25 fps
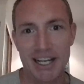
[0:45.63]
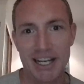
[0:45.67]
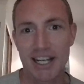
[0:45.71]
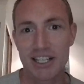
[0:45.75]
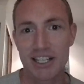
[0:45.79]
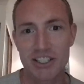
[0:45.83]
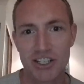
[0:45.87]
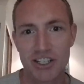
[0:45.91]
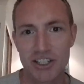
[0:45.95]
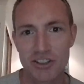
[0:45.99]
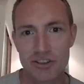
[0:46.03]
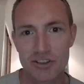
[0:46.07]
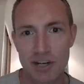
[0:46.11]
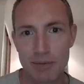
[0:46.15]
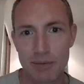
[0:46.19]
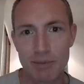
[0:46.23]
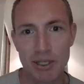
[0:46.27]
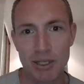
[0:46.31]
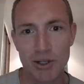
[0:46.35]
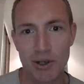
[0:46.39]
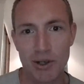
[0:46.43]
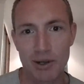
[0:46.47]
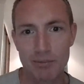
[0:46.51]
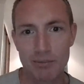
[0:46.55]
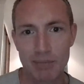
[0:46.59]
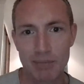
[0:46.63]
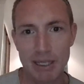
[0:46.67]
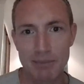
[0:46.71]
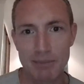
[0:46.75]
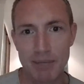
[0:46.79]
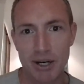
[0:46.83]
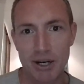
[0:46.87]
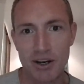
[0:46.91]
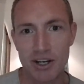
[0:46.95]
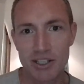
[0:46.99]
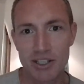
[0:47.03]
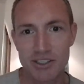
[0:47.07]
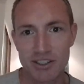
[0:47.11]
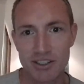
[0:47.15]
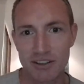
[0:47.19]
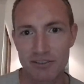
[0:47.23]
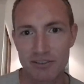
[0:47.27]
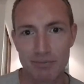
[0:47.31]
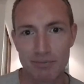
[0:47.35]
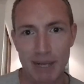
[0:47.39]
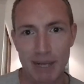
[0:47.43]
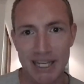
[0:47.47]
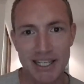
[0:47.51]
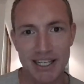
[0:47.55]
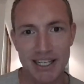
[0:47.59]
and contribute and be part of
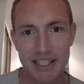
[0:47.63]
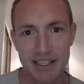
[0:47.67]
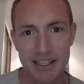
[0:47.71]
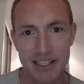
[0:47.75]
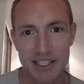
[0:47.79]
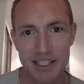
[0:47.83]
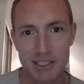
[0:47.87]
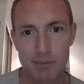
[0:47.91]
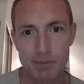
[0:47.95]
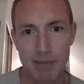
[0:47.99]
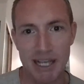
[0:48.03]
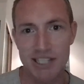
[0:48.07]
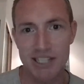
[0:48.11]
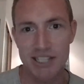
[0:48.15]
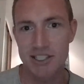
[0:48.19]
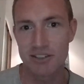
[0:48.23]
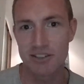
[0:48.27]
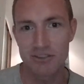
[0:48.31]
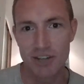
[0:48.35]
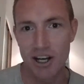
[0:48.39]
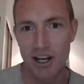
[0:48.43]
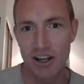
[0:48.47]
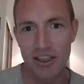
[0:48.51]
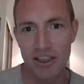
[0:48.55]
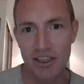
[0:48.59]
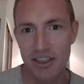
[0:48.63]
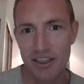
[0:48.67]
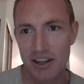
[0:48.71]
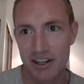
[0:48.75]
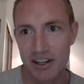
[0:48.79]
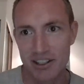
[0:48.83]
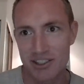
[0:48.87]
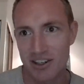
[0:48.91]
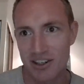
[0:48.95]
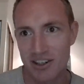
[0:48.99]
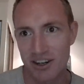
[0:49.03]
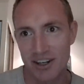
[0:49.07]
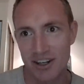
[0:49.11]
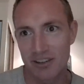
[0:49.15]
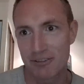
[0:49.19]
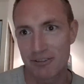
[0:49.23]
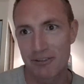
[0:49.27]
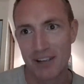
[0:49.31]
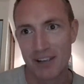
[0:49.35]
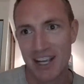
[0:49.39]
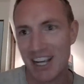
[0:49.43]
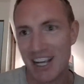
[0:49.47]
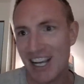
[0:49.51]
making things better, rather than as kind of